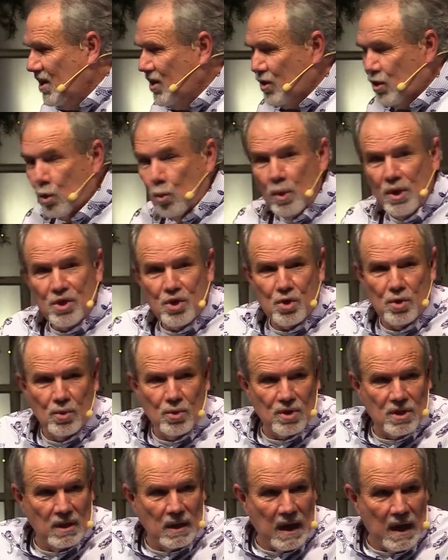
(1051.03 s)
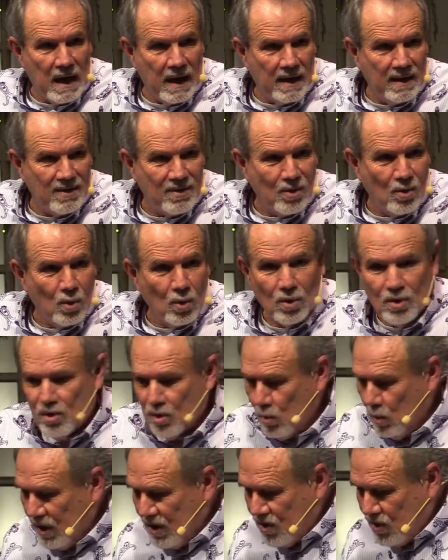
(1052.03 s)
Do we choose light or do
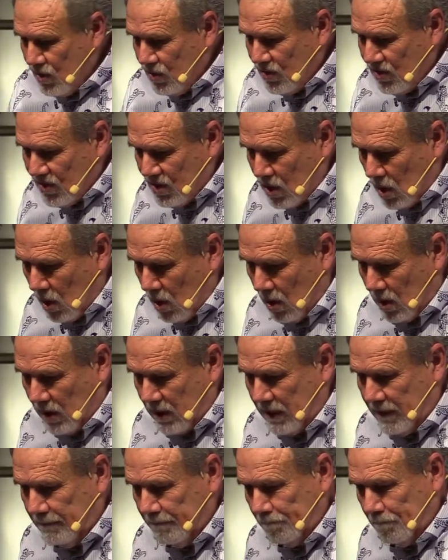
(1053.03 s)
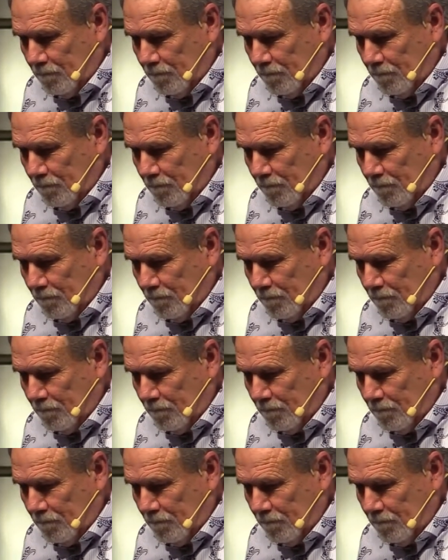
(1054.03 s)
we choose dark?